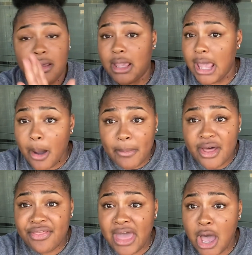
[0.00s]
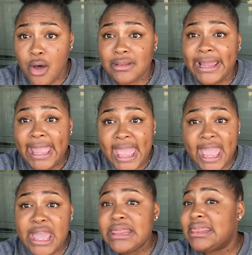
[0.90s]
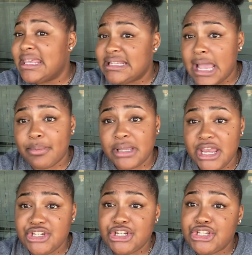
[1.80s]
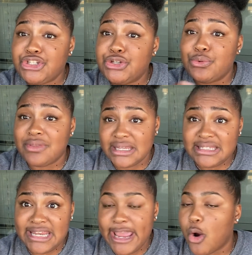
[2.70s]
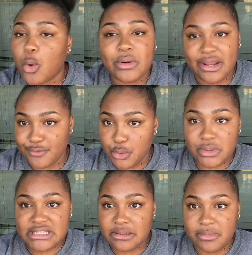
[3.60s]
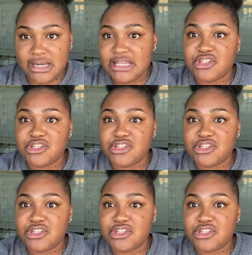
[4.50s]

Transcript: a month out, like, hey, this application is due this day, or whenever you want to submit it.